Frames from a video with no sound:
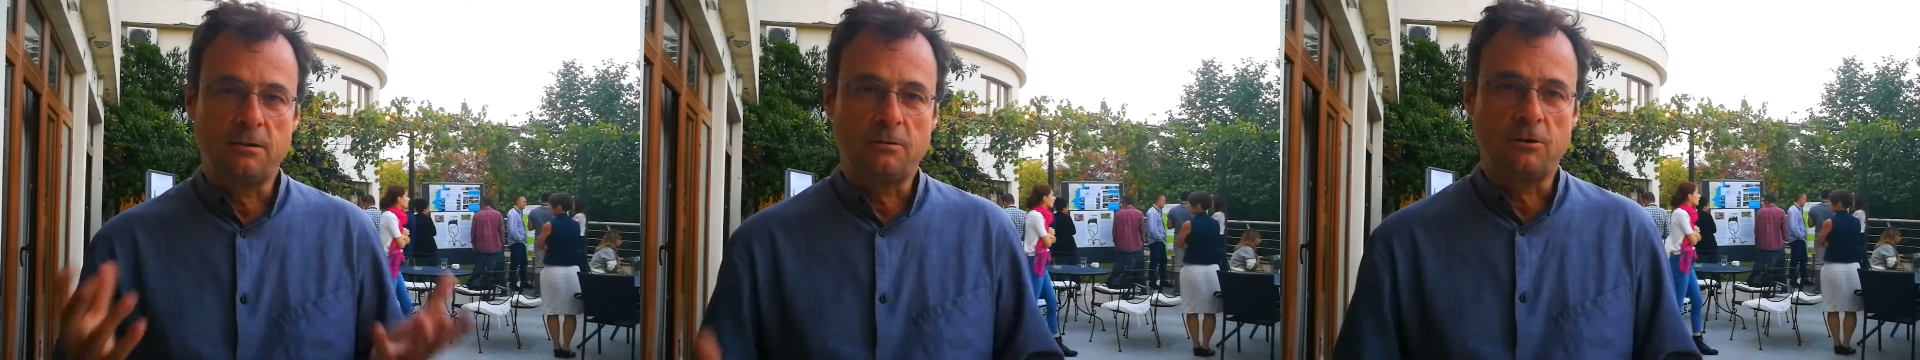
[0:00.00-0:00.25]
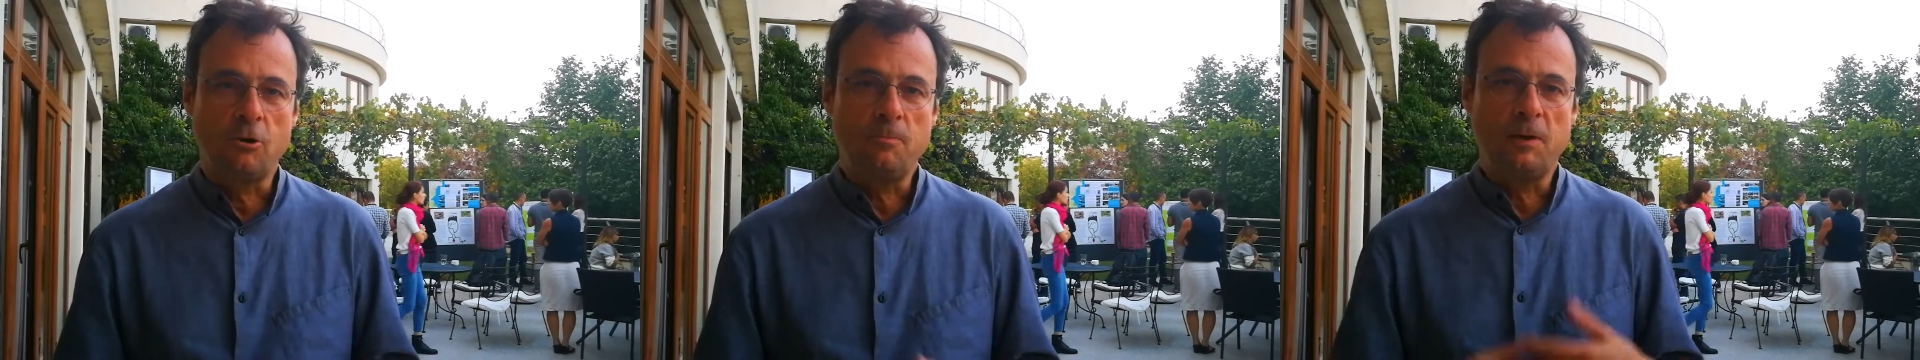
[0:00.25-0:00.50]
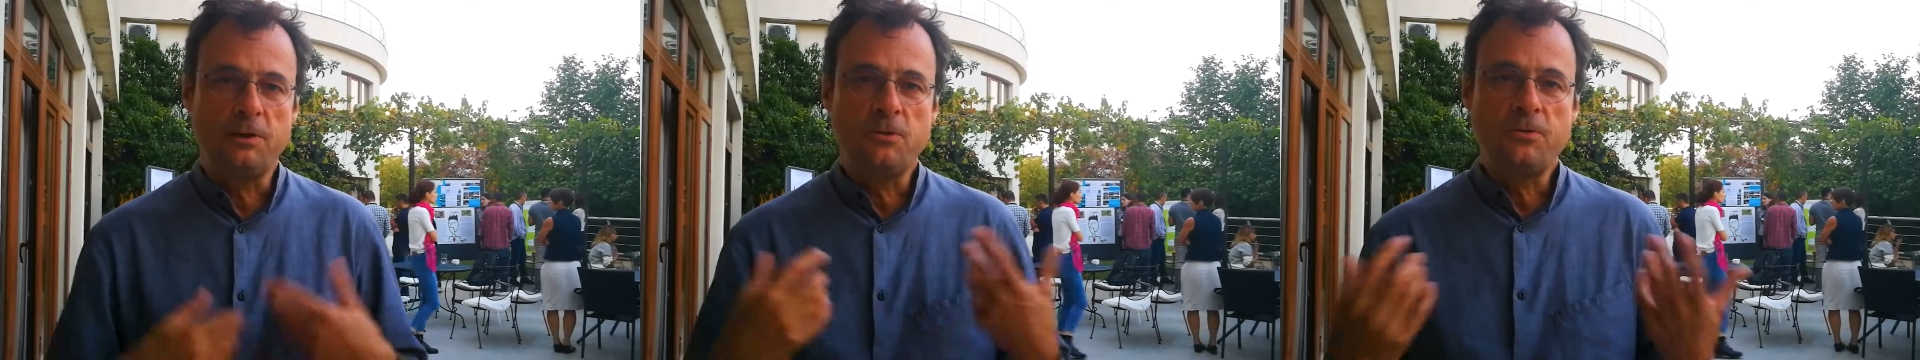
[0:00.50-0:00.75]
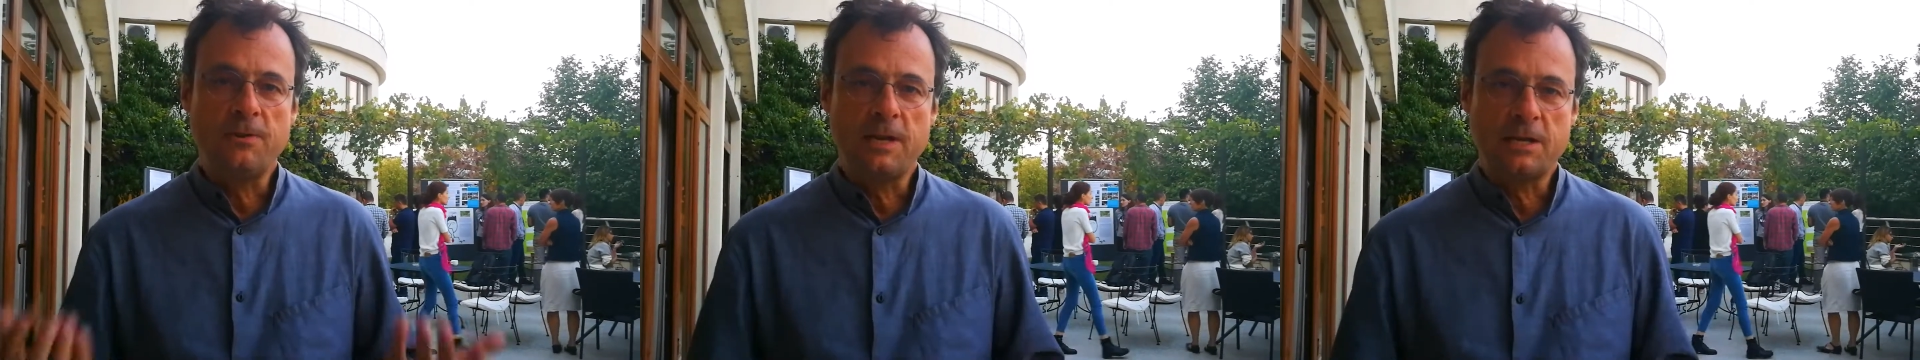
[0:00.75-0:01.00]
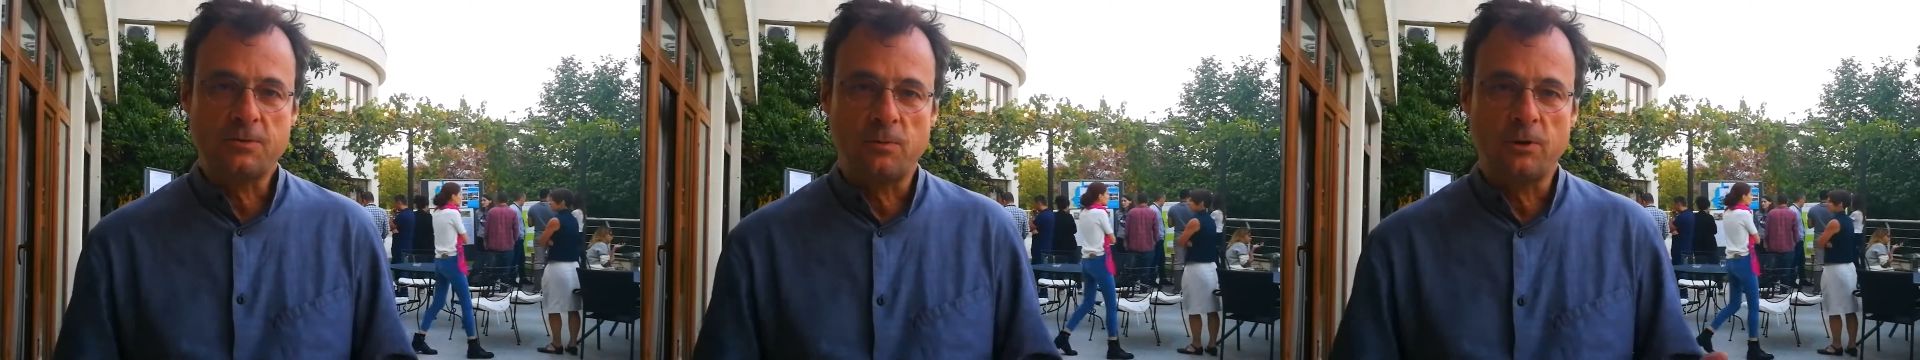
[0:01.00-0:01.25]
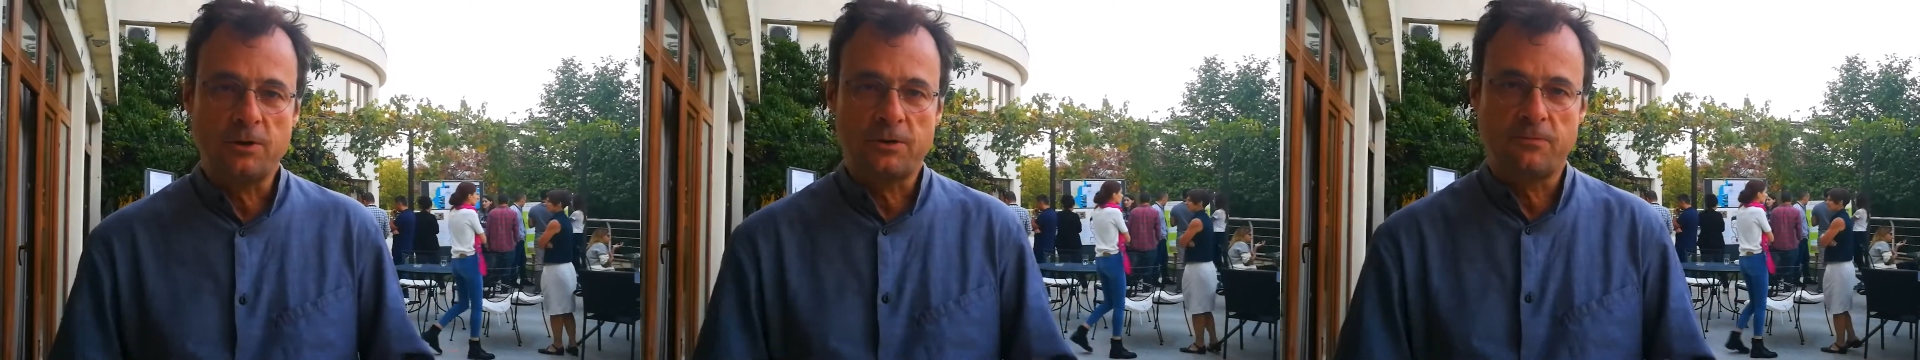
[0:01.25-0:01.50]
Global Lead
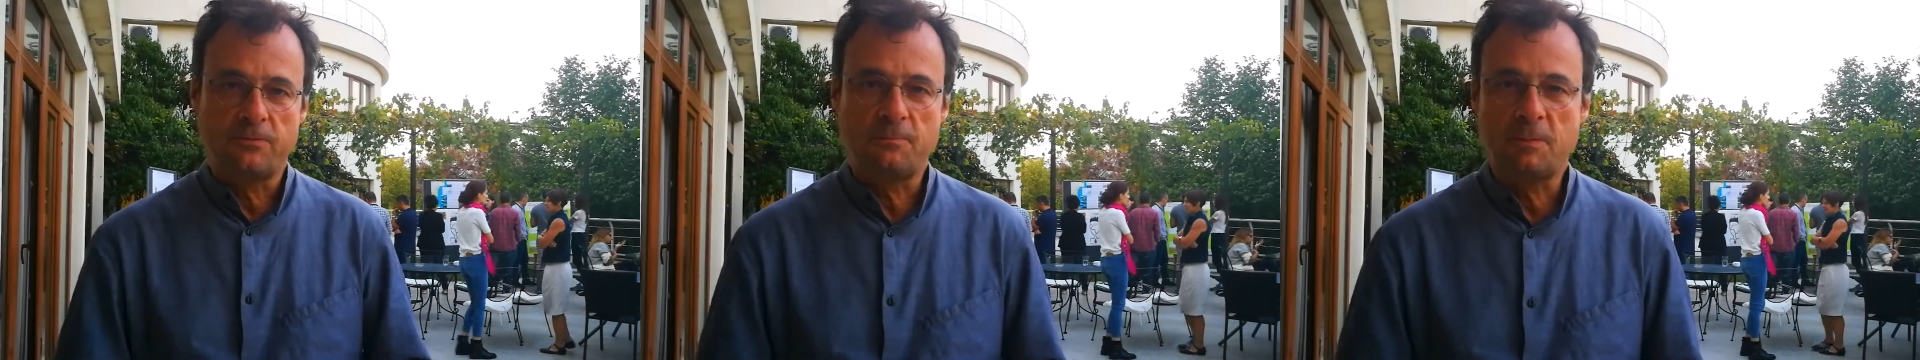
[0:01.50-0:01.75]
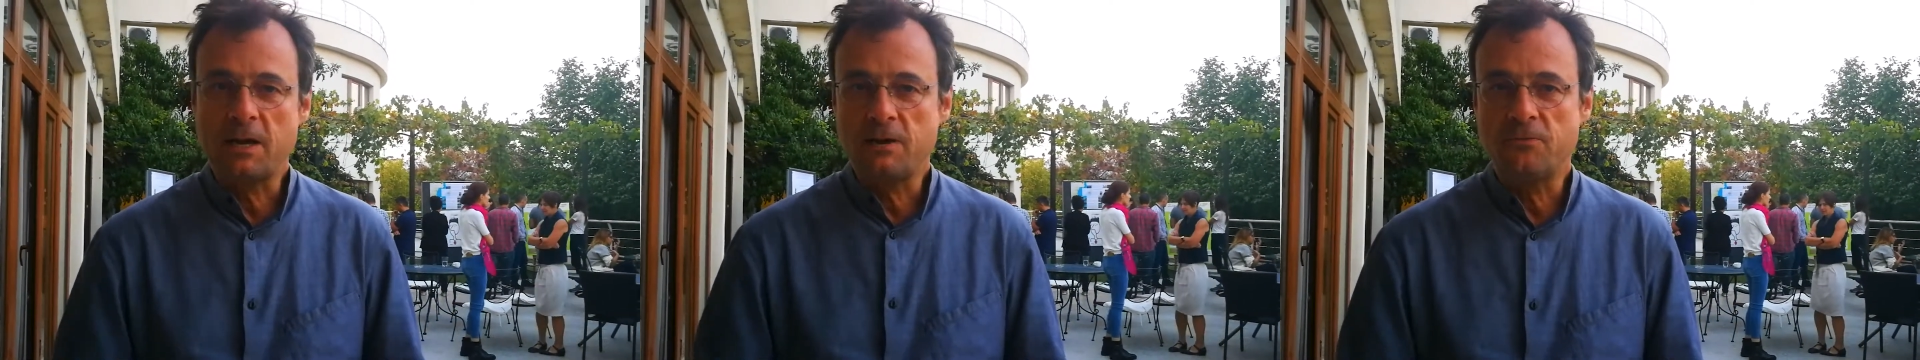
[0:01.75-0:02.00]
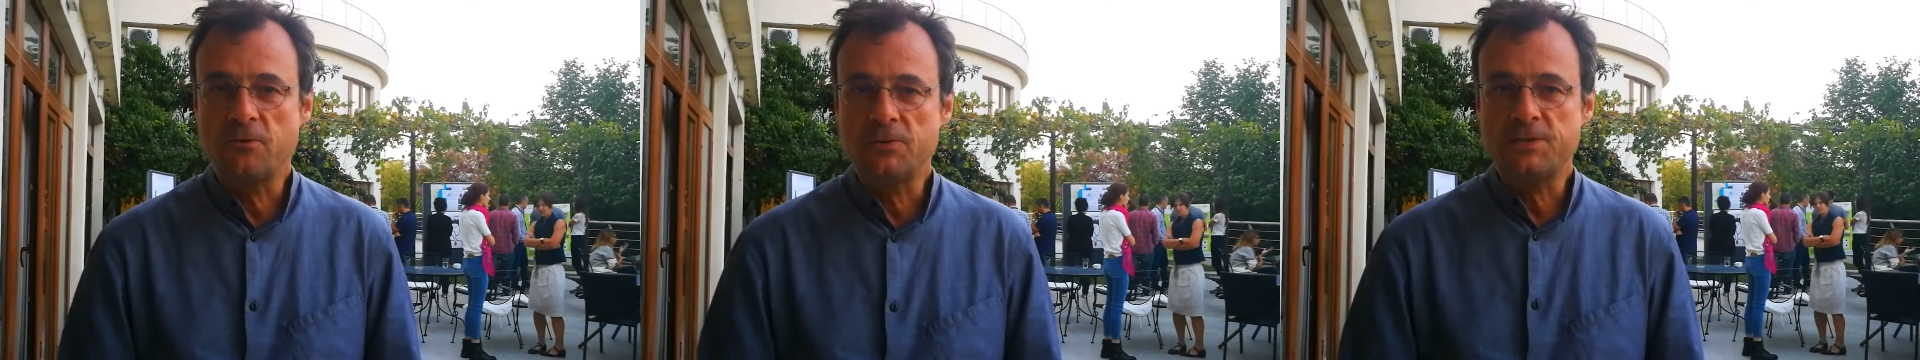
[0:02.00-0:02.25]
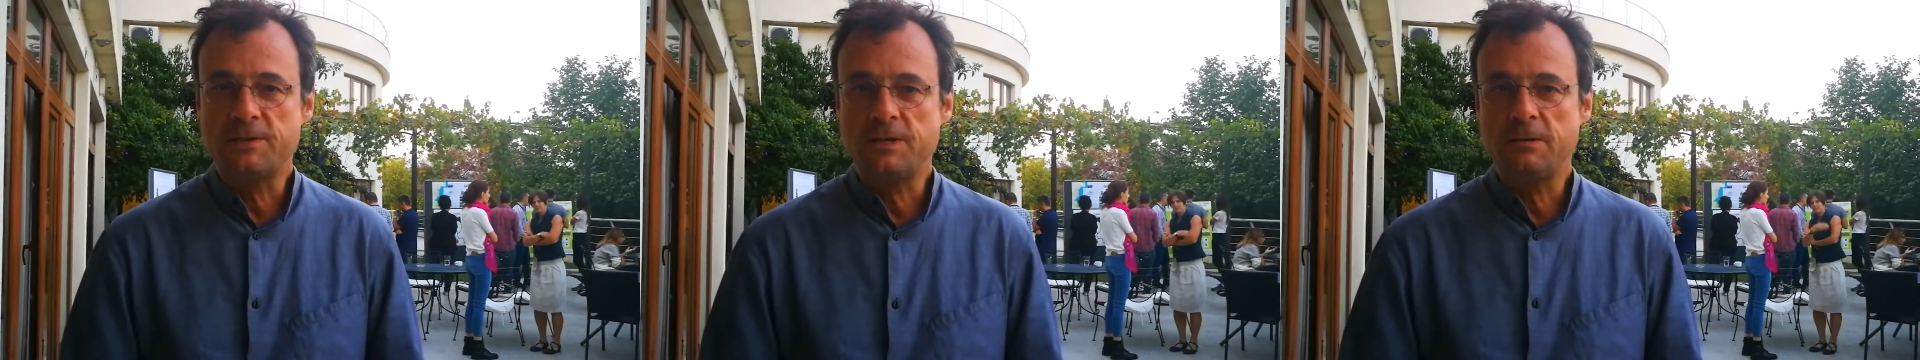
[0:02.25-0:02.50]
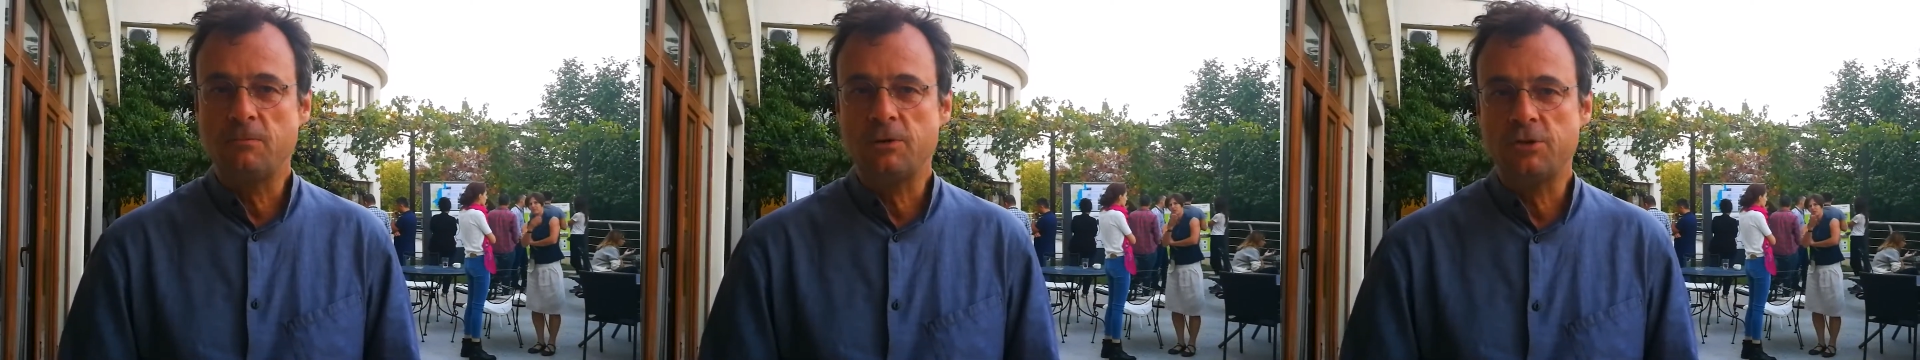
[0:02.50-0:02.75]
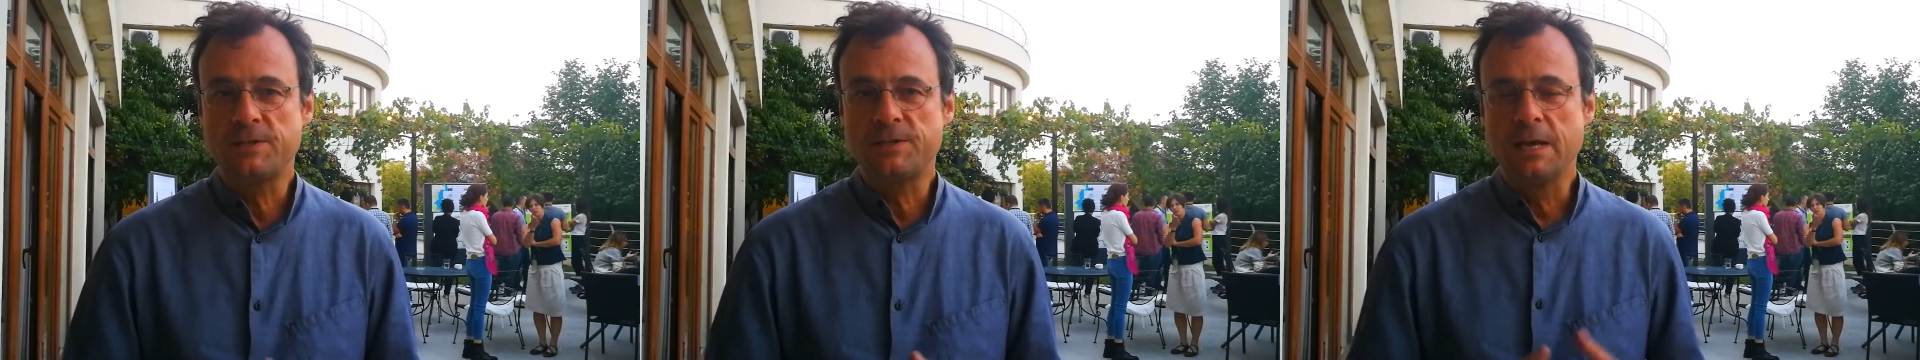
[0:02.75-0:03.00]
Network for Biodiversity,
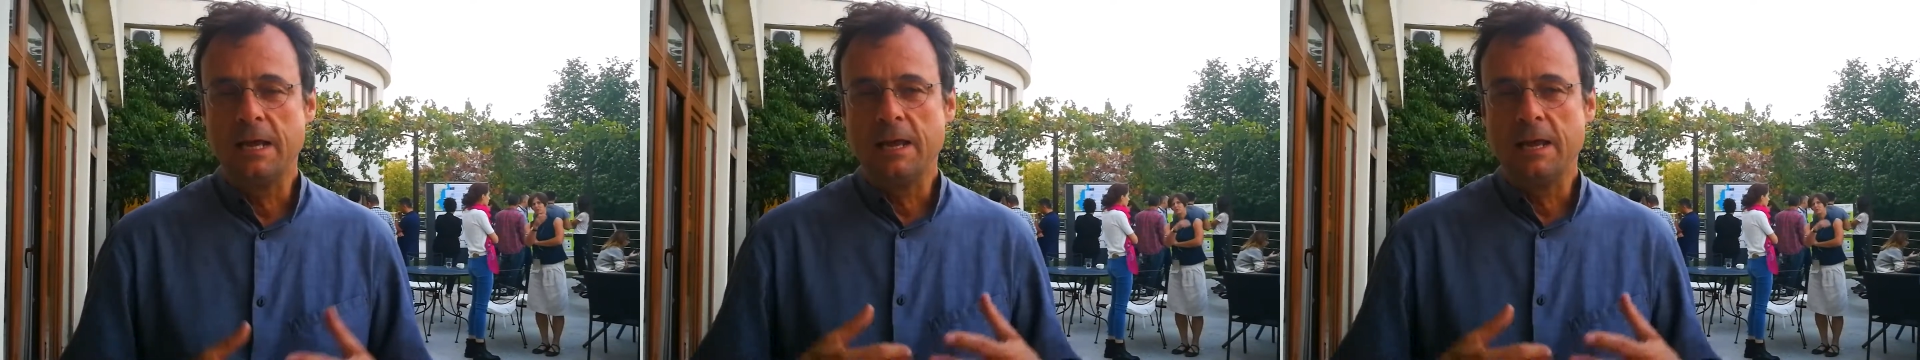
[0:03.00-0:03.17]
which is